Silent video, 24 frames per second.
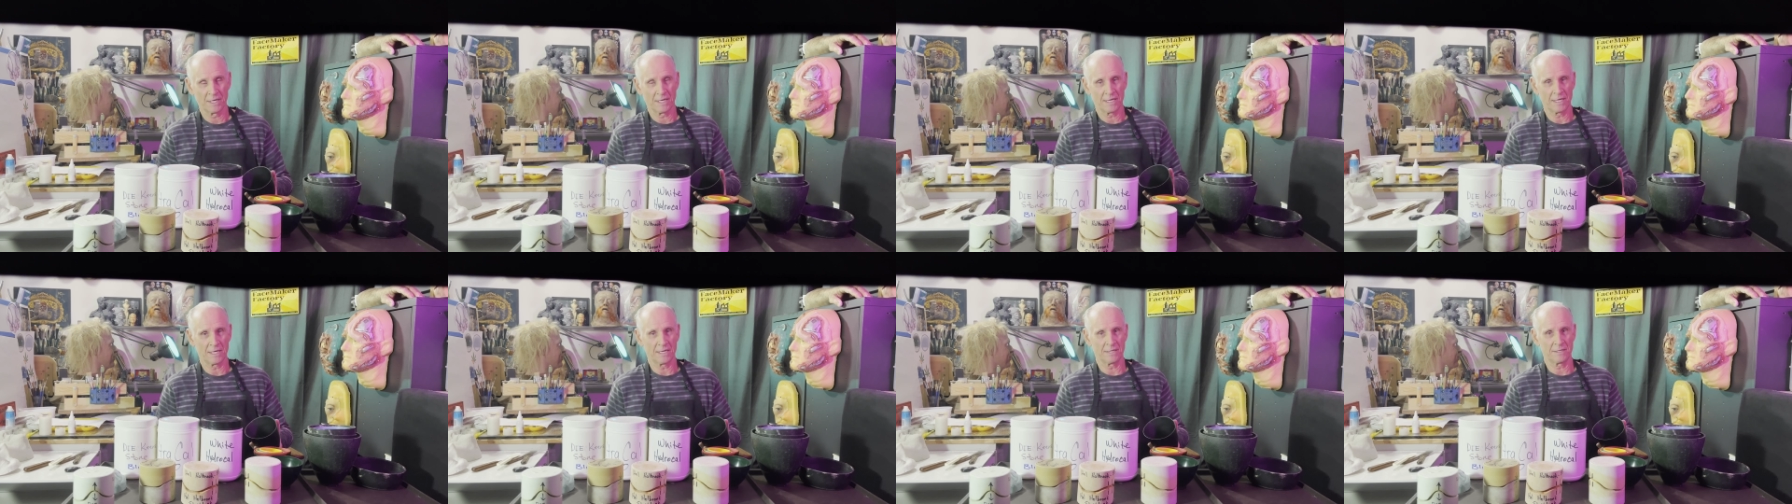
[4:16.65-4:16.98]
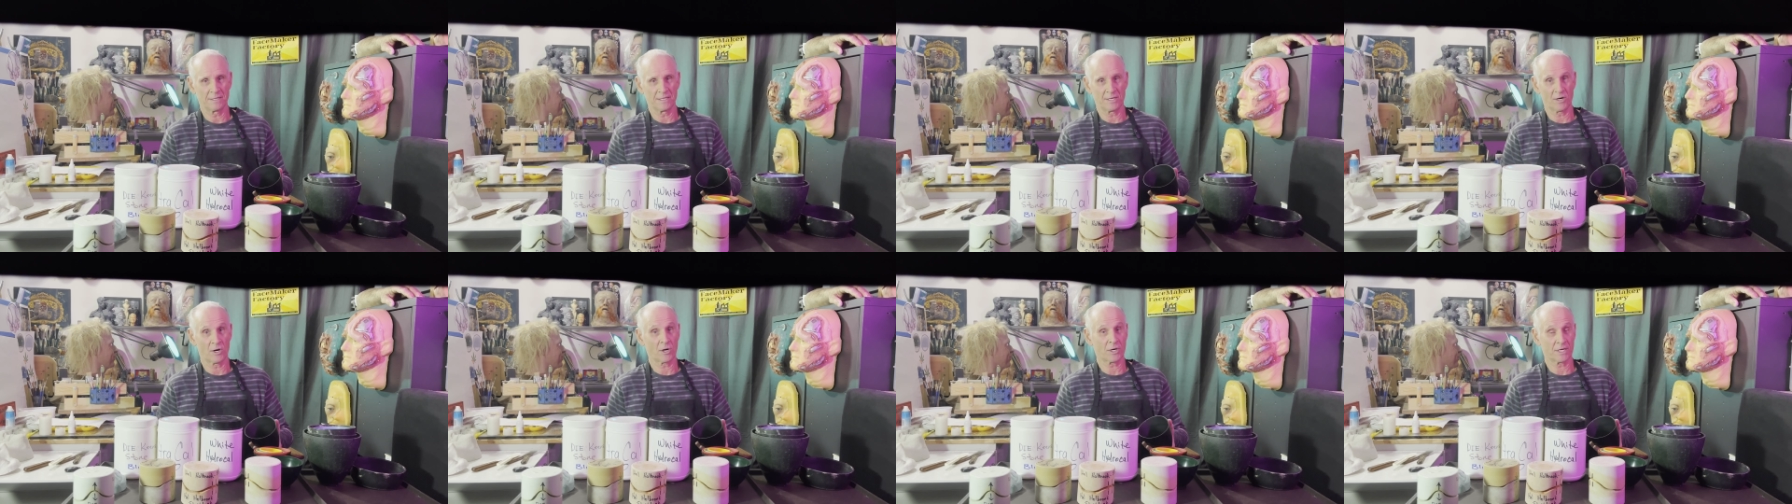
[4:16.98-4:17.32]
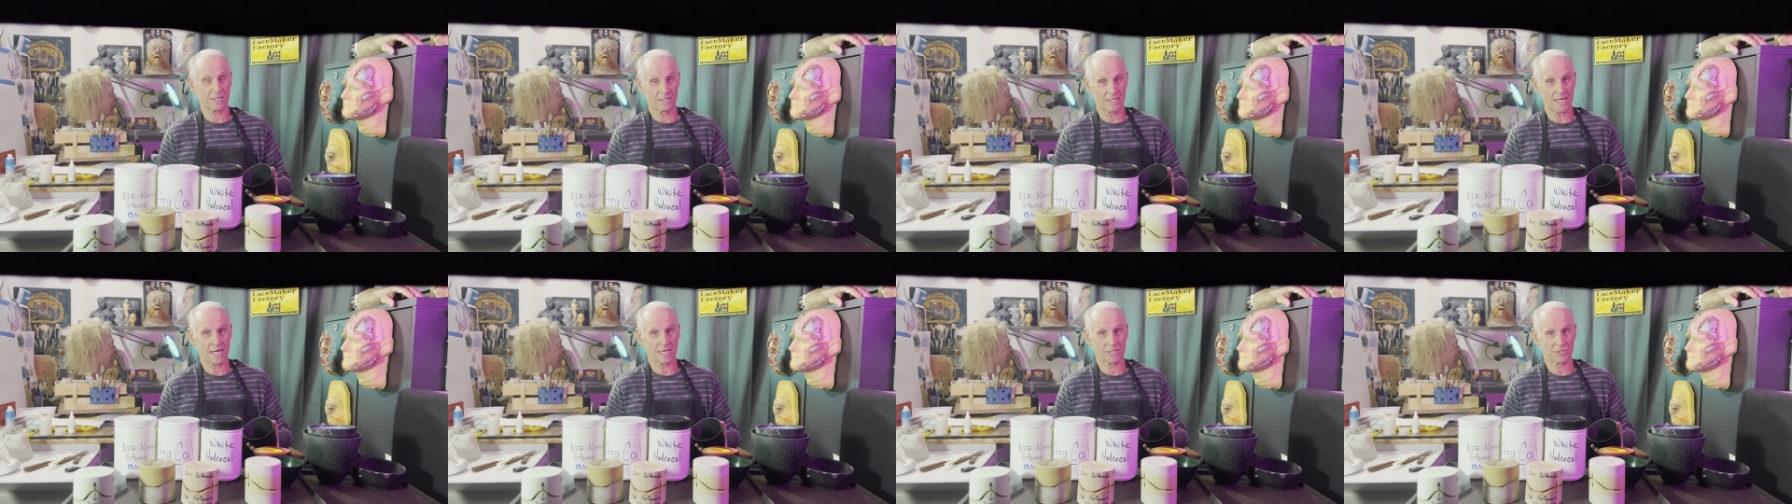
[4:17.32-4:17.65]
in the
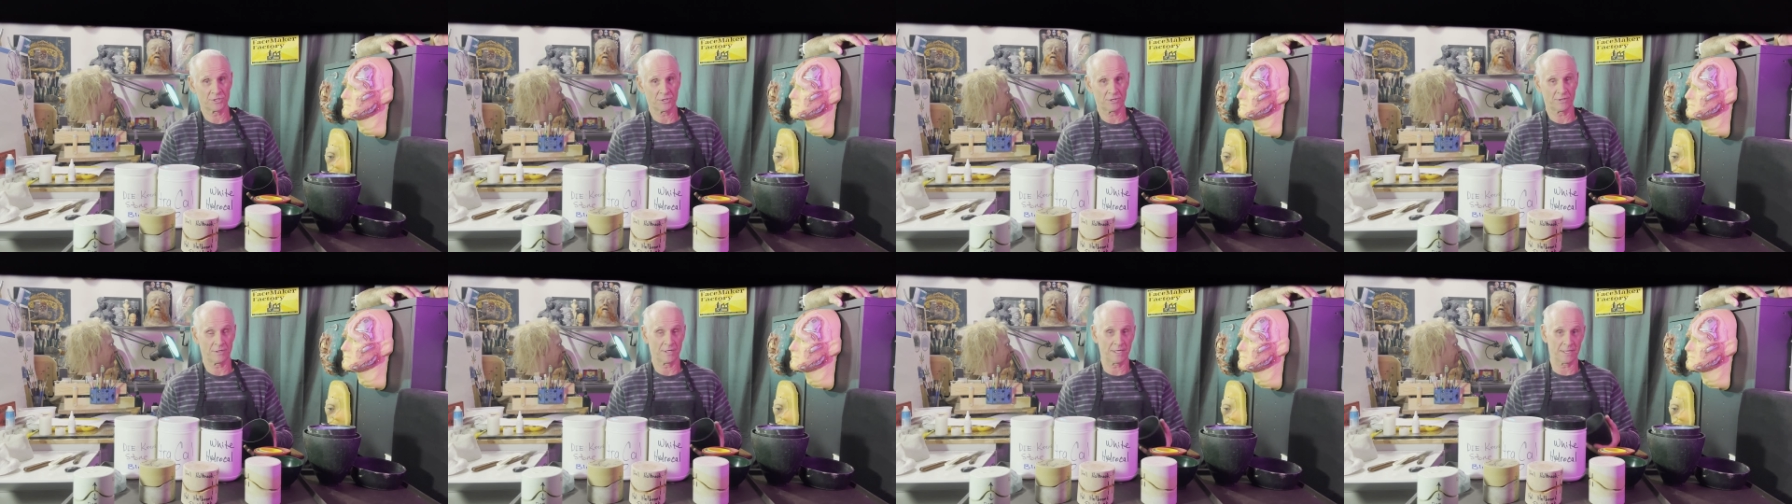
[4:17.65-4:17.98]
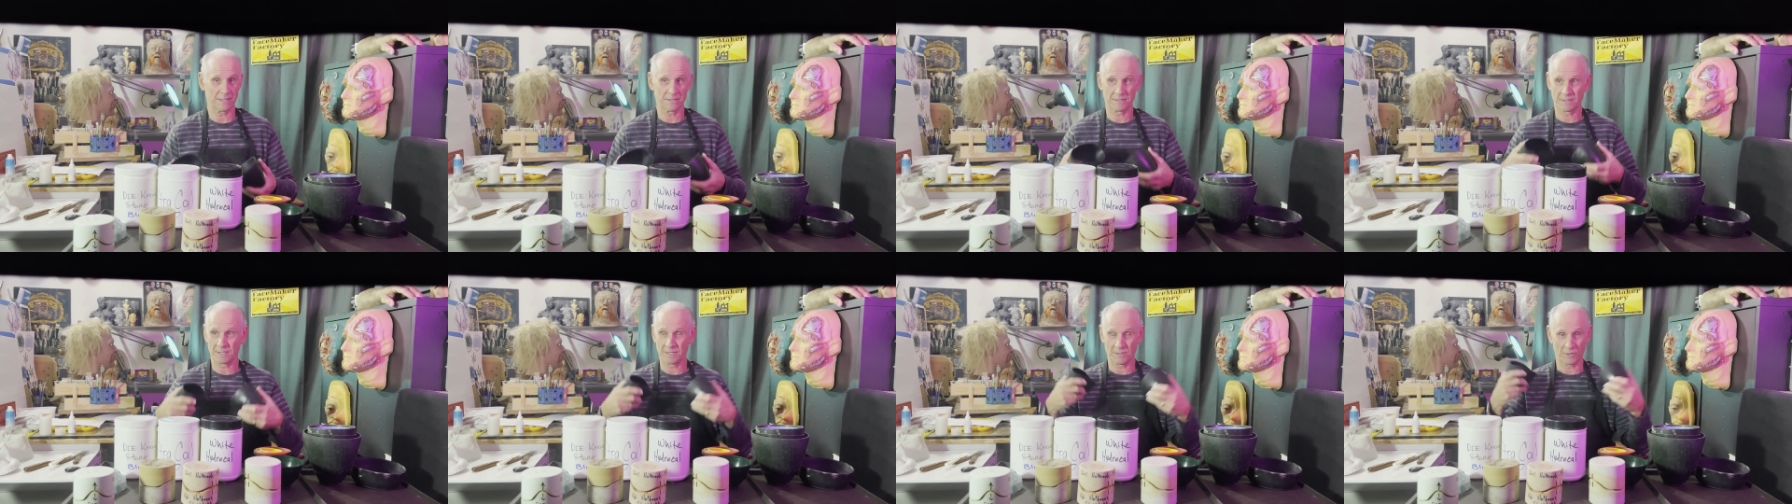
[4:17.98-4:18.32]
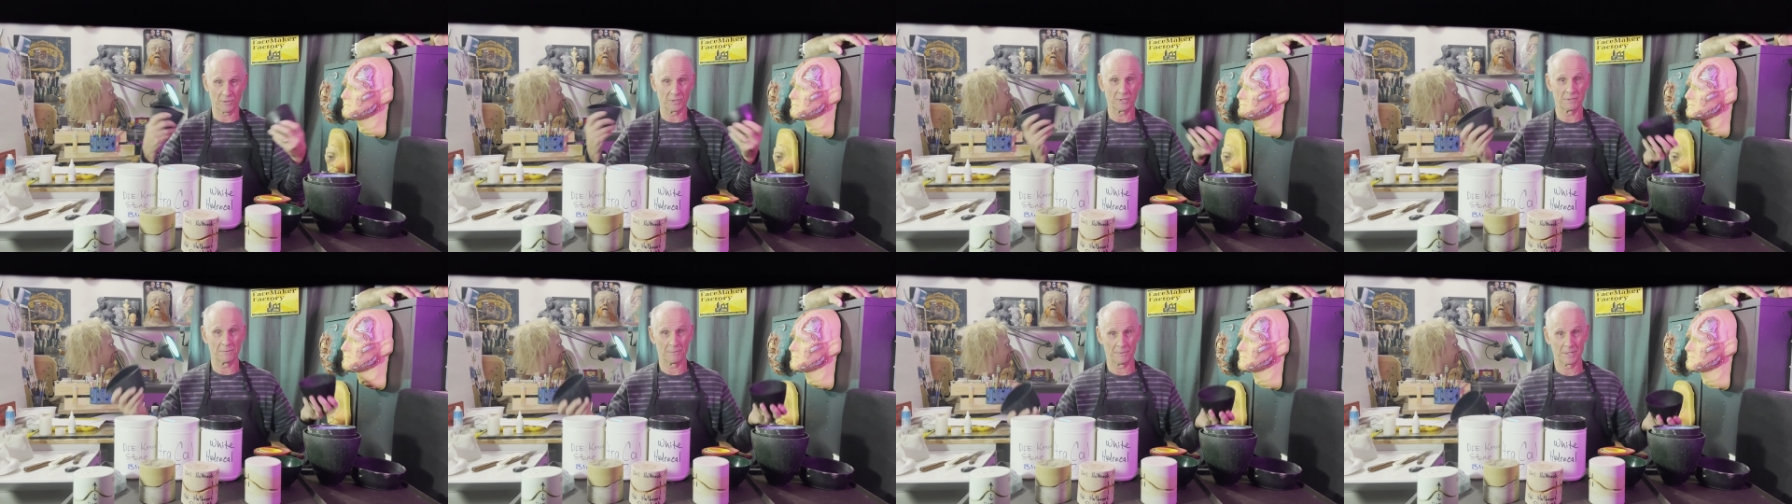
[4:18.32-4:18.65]
architecture and
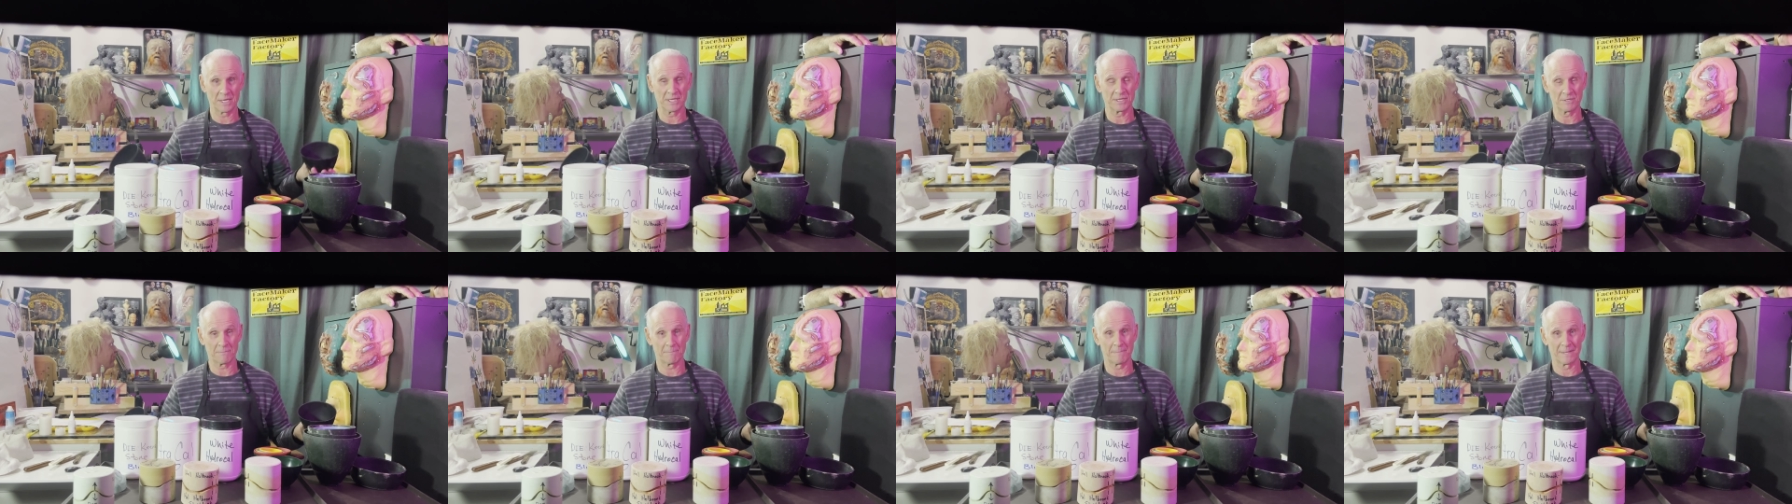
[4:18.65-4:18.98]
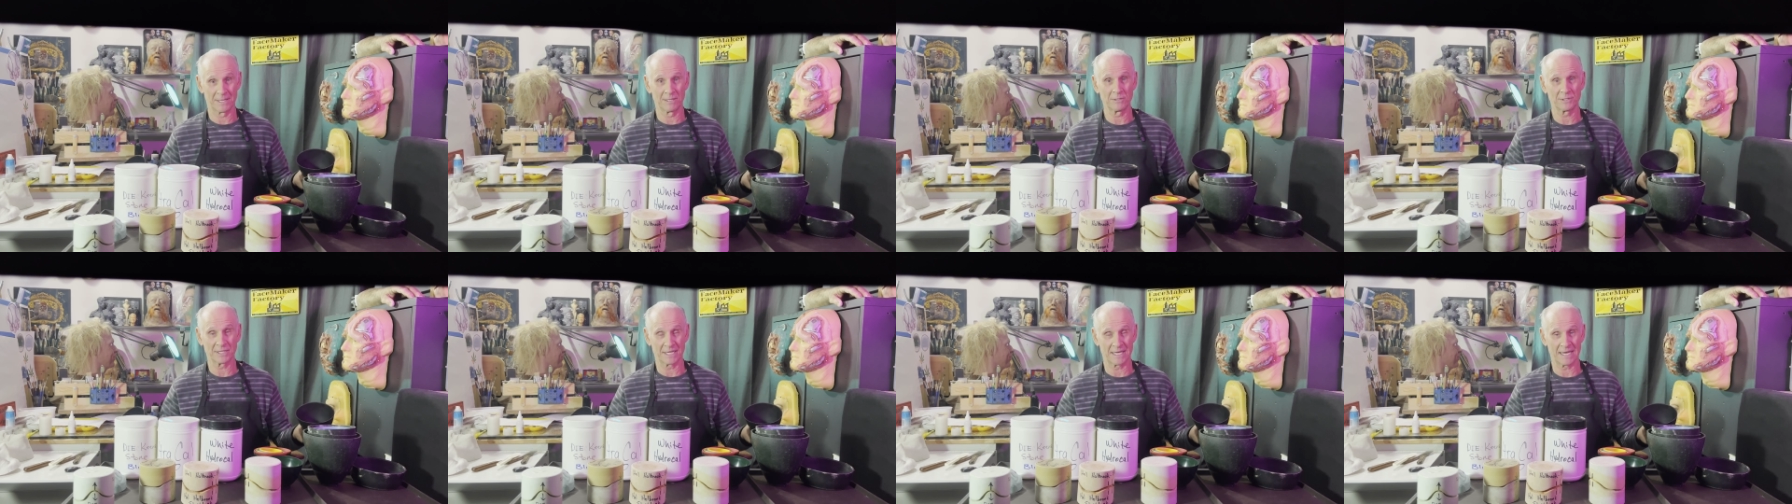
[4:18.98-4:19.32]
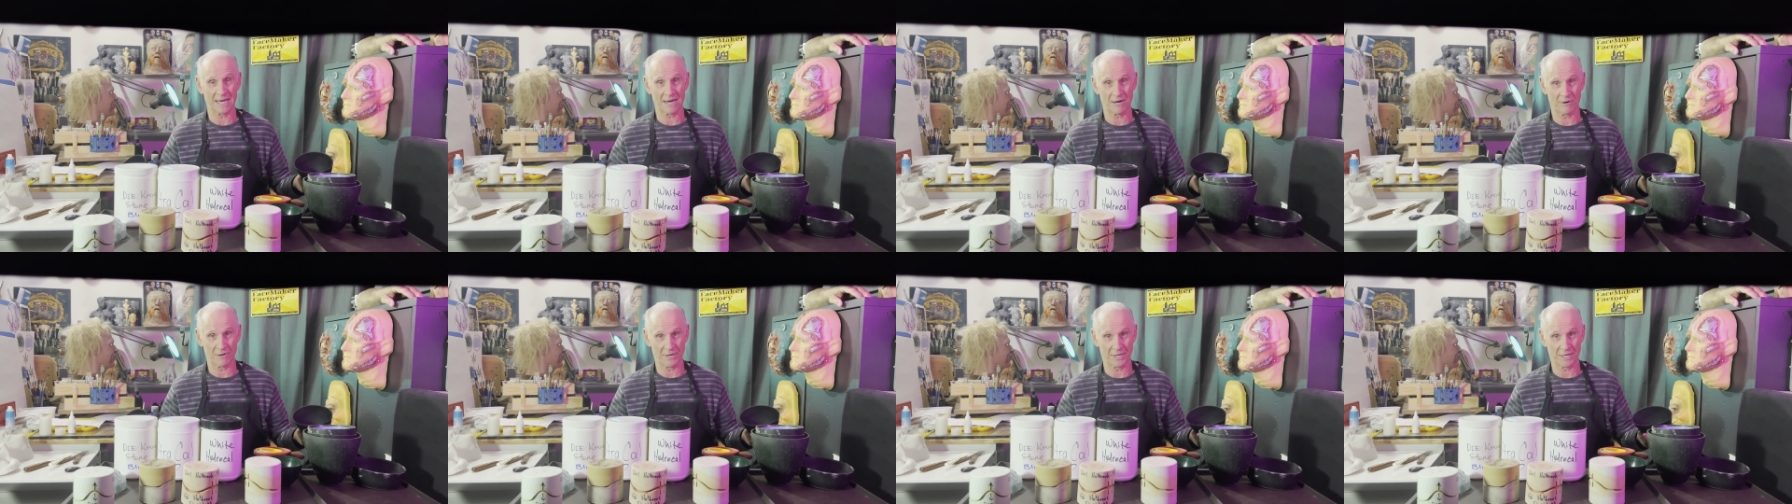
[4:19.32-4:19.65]
in the building
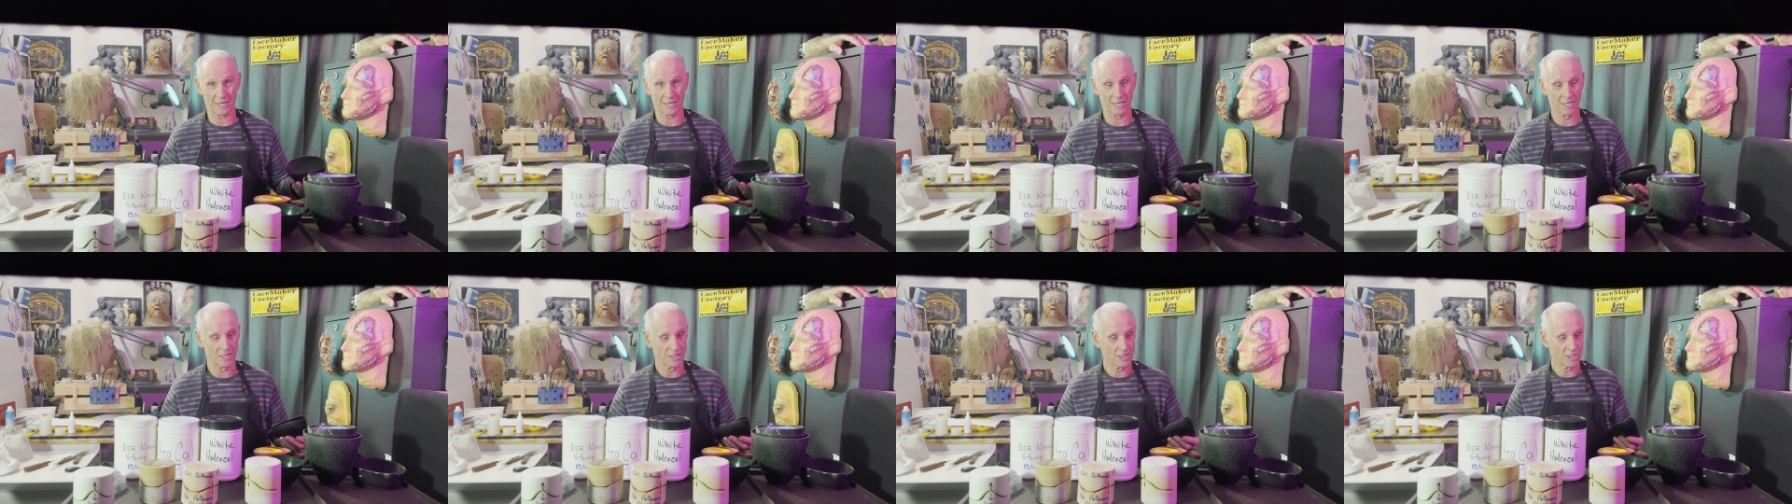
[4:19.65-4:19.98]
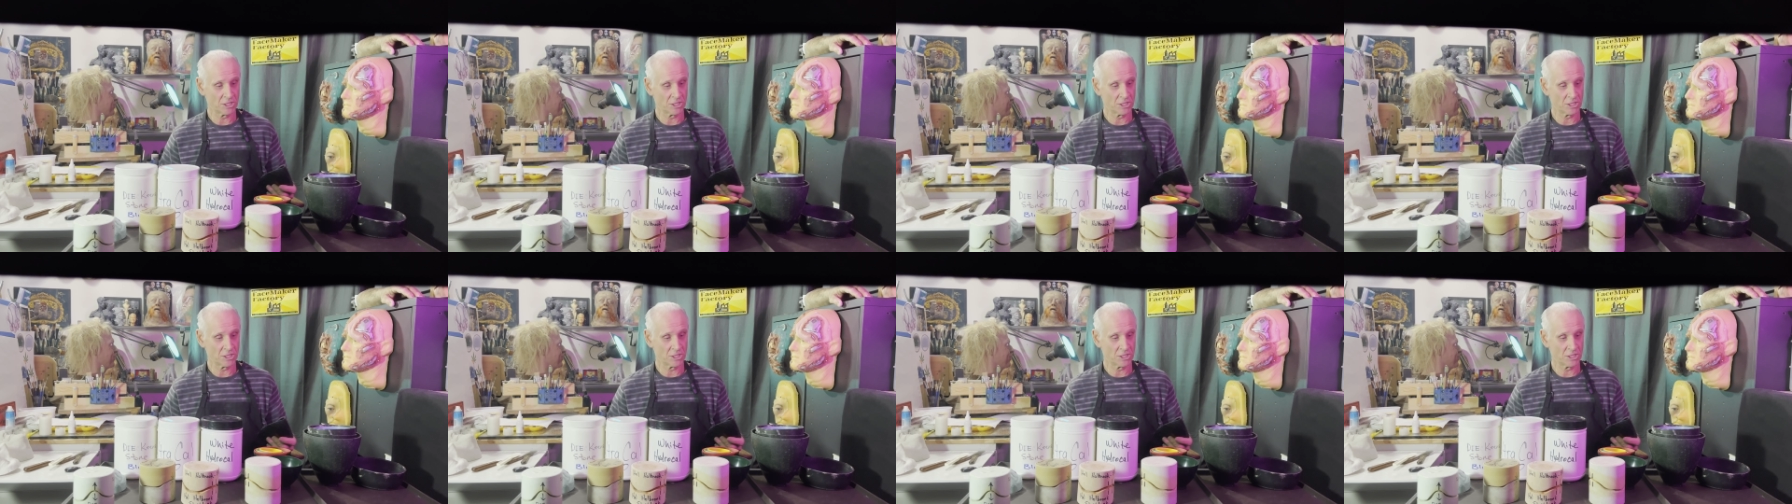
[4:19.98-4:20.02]
area.